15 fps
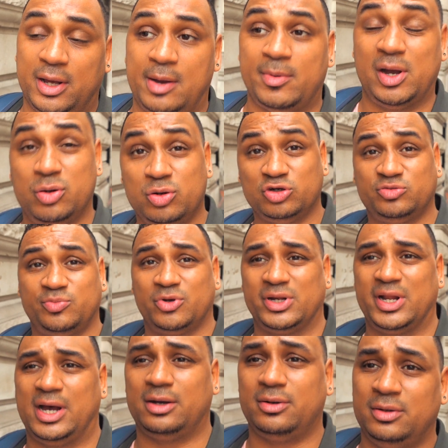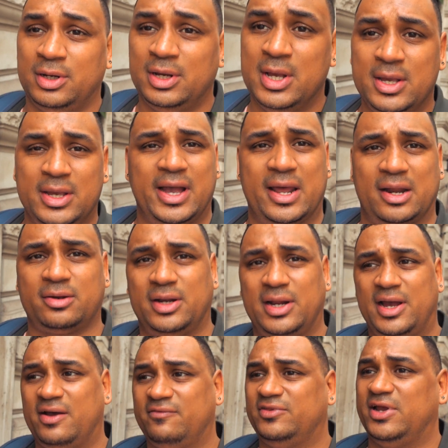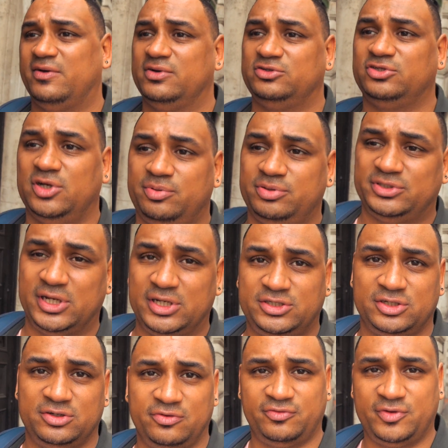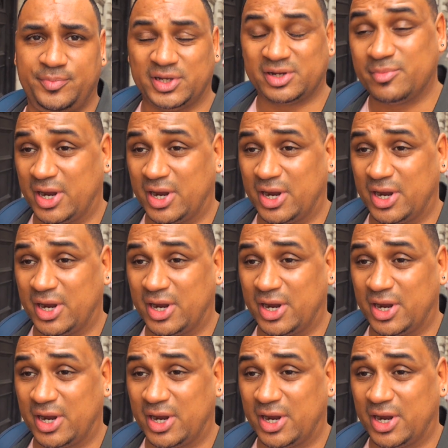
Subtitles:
I'm at Hawksmoor now, and I'm going to have their interpretation of a Big